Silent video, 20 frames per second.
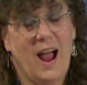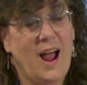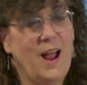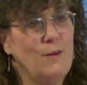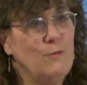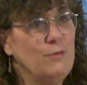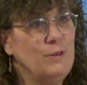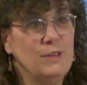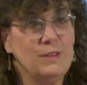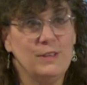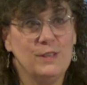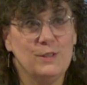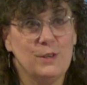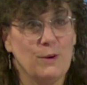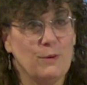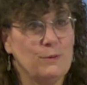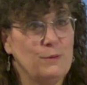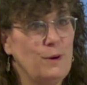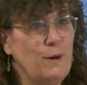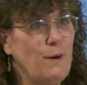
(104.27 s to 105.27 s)
I really
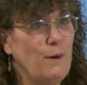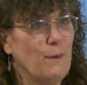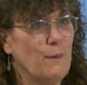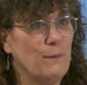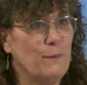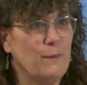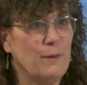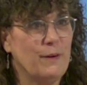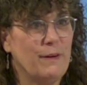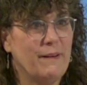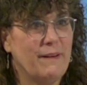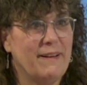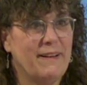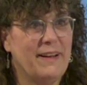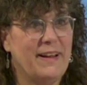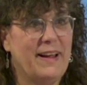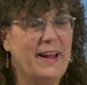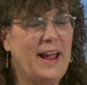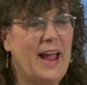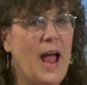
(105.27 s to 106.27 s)
don't know.
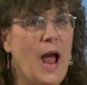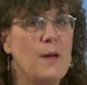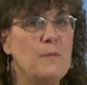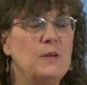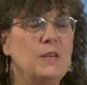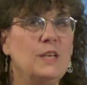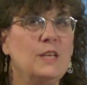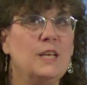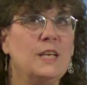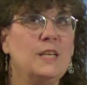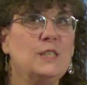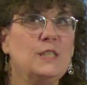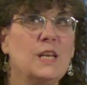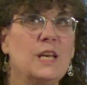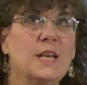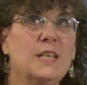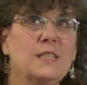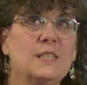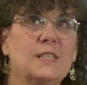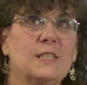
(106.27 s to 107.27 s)
I mean, it's
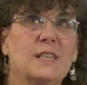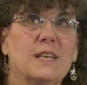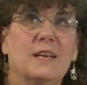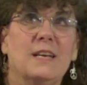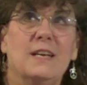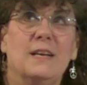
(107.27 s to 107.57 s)
it's